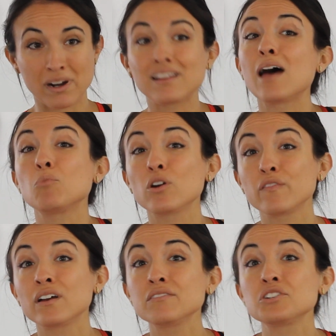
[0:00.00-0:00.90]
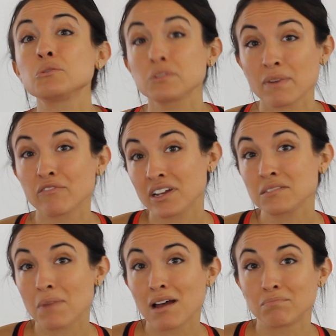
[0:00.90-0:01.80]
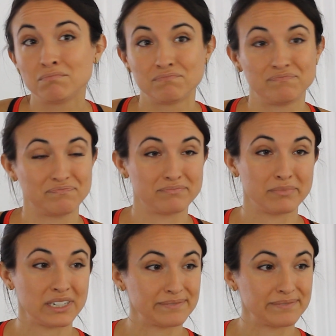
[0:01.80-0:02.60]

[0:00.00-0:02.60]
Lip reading: have been a lot more fun if she was my friend's mom. But